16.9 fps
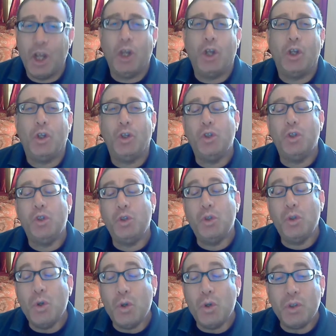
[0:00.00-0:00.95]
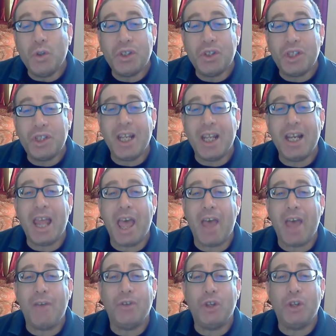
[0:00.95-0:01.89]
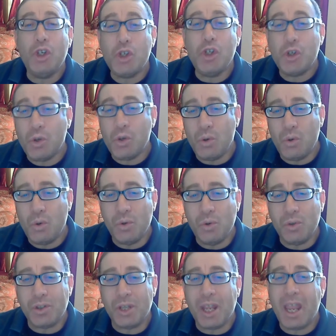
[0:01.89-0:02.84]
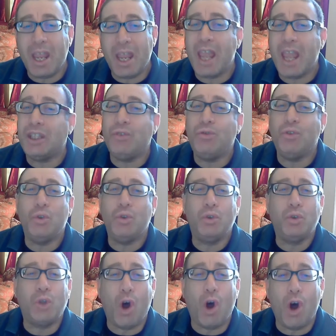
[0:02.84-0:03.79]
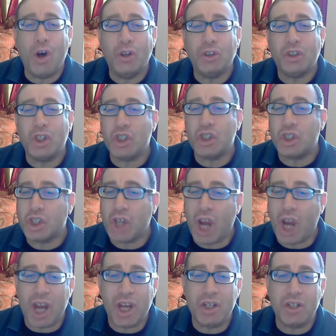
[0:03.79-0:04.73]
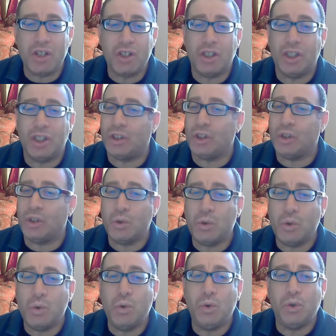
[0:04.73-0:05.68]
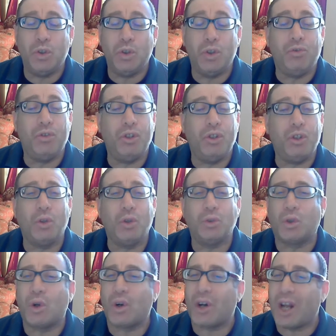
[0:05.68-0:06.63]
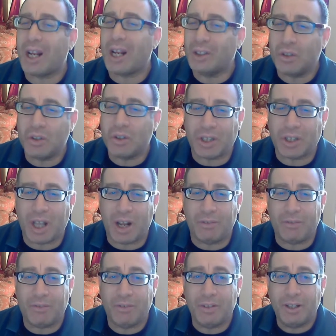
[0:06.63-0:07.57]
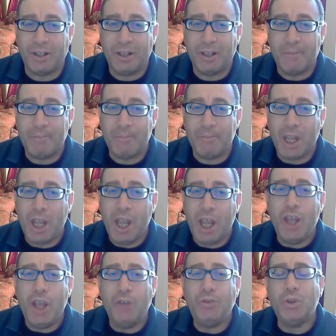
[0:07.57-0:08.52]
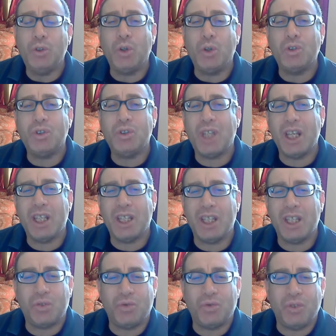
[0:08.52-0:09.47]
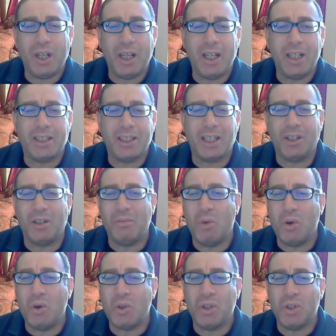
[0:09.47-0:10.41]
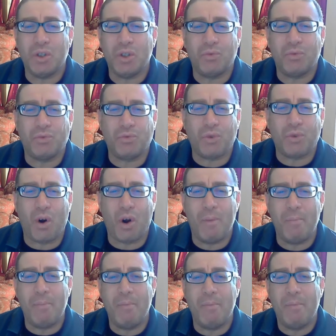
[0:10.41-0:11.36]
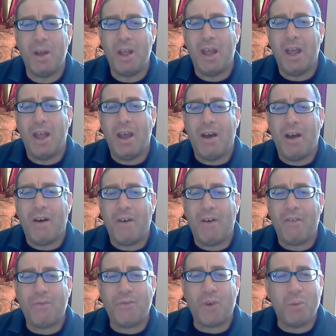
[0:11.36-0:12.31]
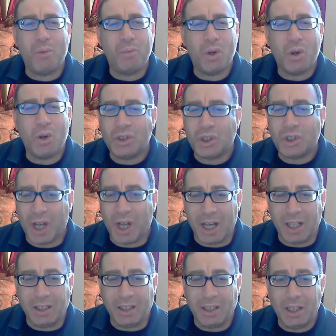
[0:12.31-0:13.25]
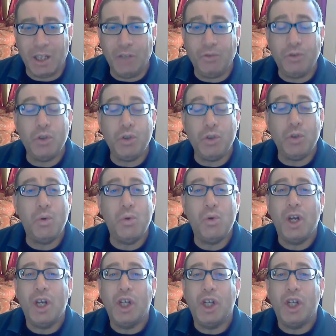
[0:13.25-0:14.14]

you still have issues, and if you don't change these issues, if you don't correct yourself, if you don't take these feelings and emotions from your trade, if you